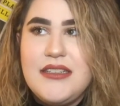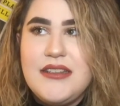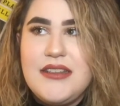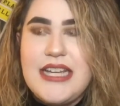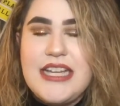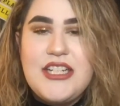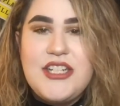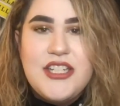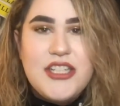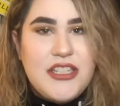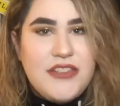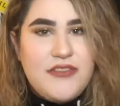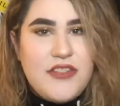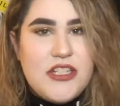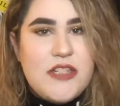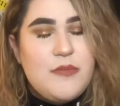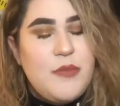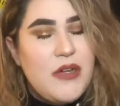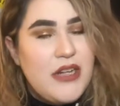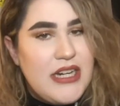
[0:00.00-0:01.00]
they should have
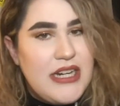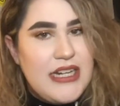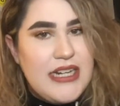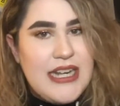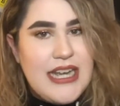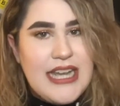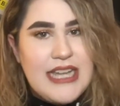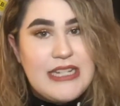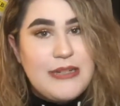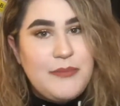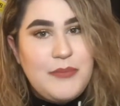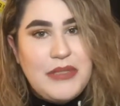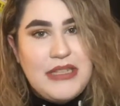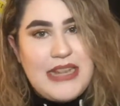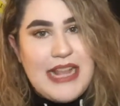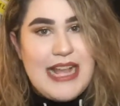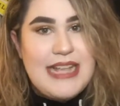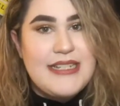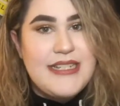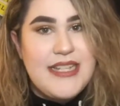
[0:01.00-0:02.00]
just put it in a
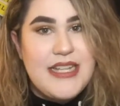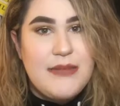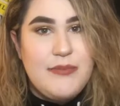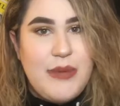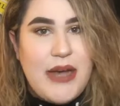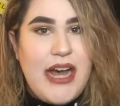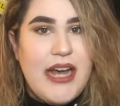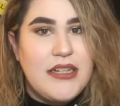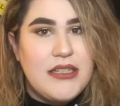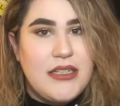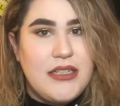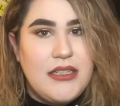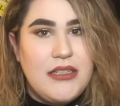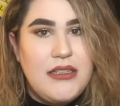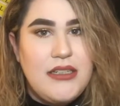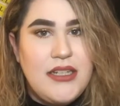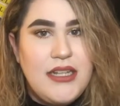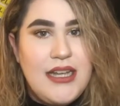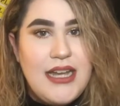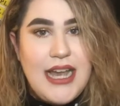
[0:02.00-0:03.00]
plastic
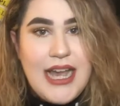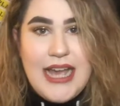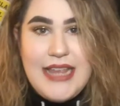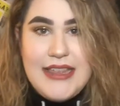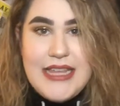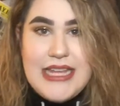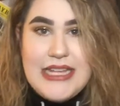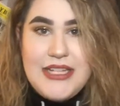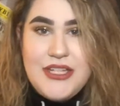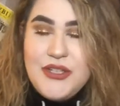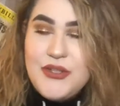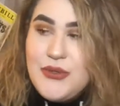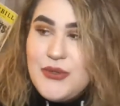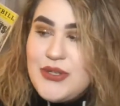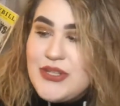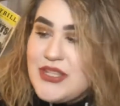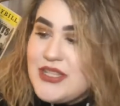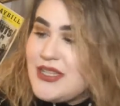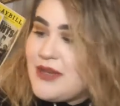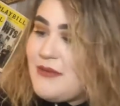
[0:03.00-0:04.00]
bottle and then
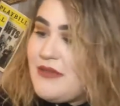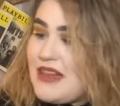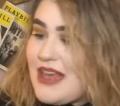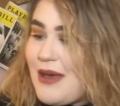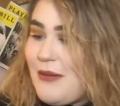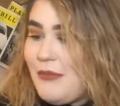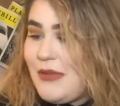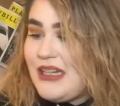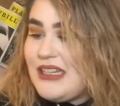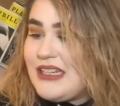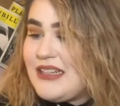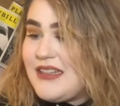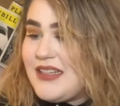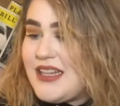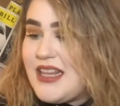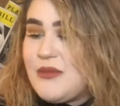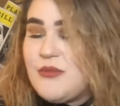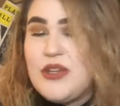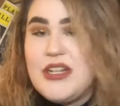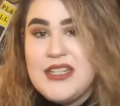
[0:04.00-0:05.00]
used some of that money that
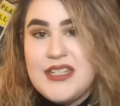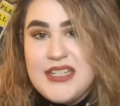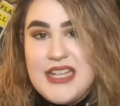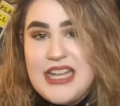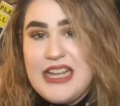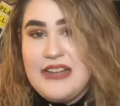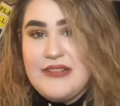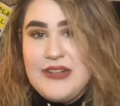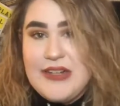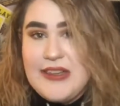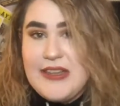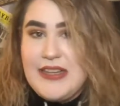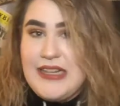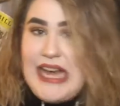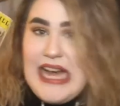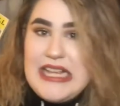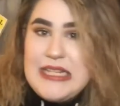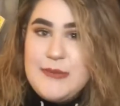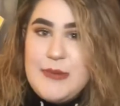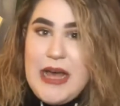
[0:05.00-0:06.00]
they would have saved on the
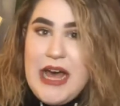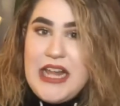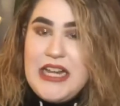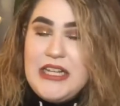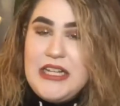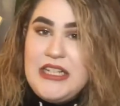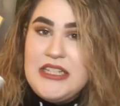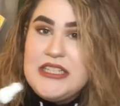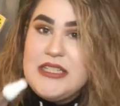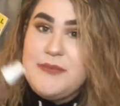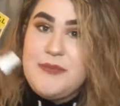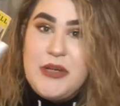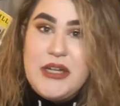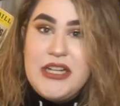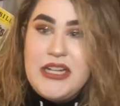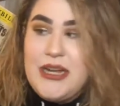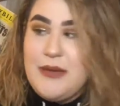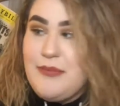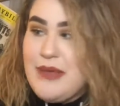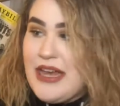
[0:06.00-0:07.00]
glass bottle to
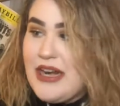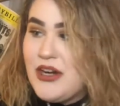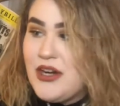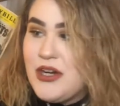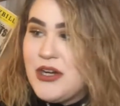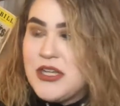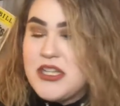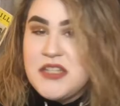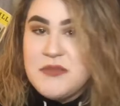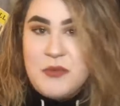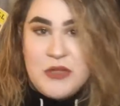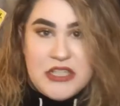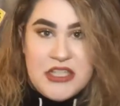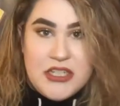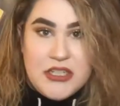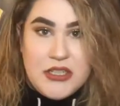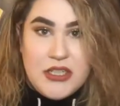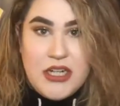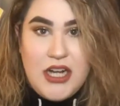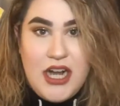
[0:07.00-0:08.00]
put a better
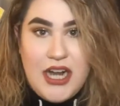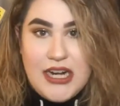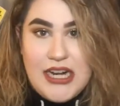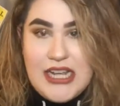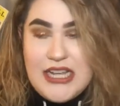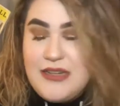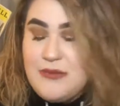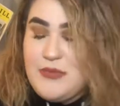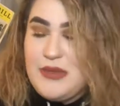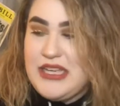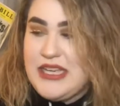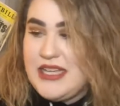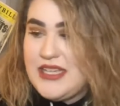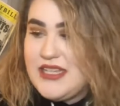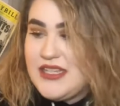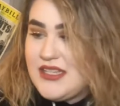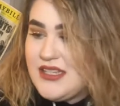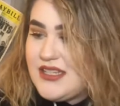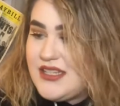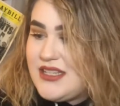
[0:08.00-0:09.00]
spritzer on it,
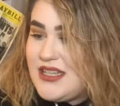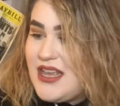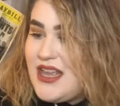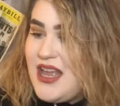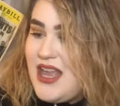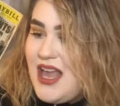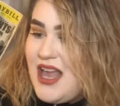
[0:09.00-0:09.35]
because